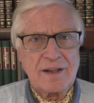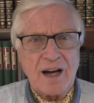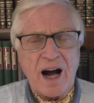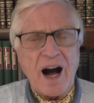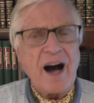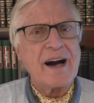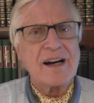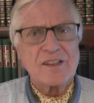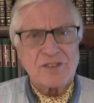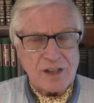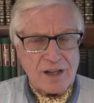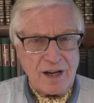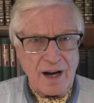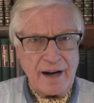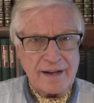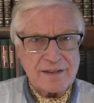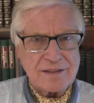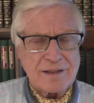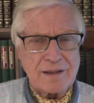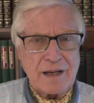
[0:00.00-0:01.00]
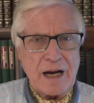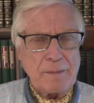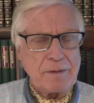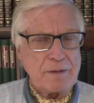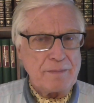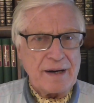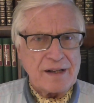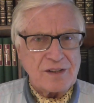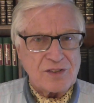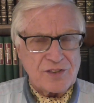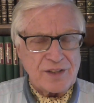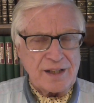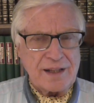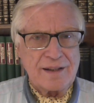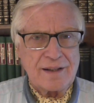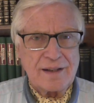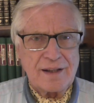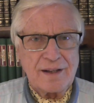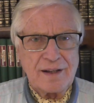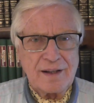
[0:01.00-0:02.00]
high as a kite up amongst
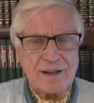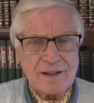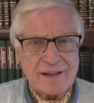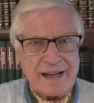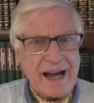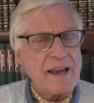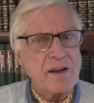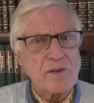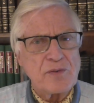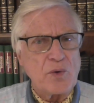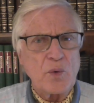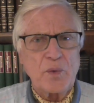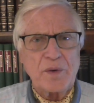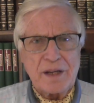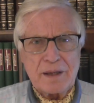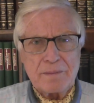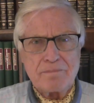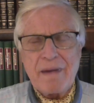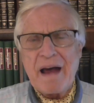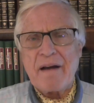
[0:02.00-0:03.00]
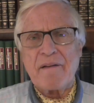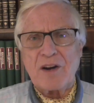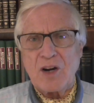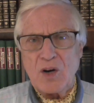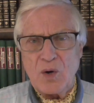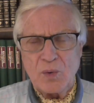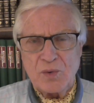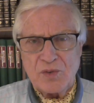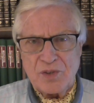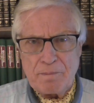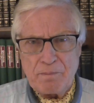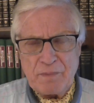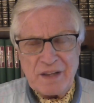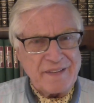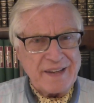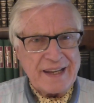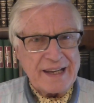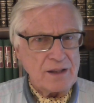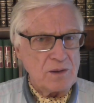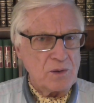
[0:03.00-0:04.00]
the Californian marigolds
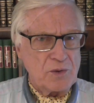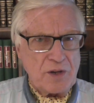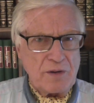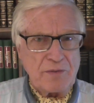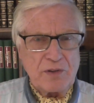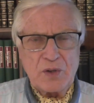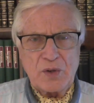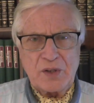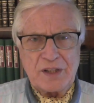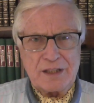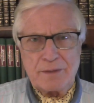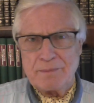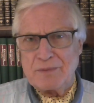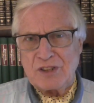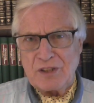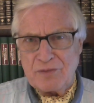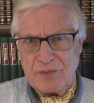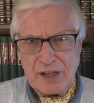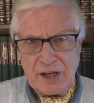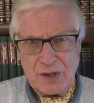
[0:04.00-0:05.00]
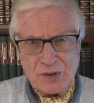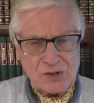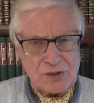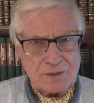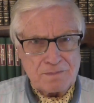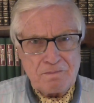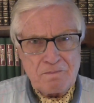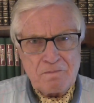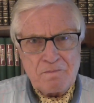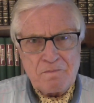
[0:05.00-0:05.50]
in the hills overlooking the Pacific Ocean.